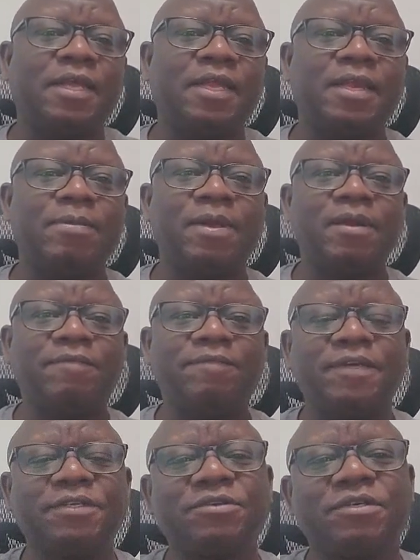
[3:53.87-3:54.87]
In the
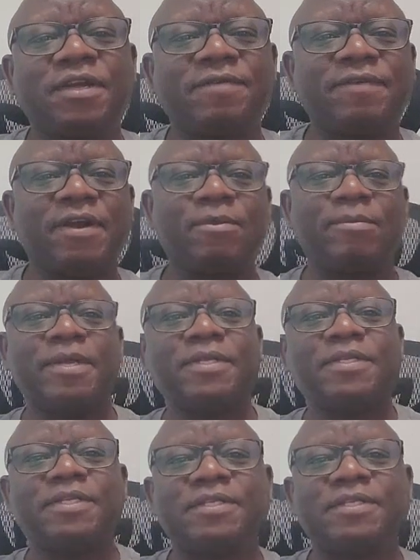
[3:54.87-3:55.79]
manufacturing environment,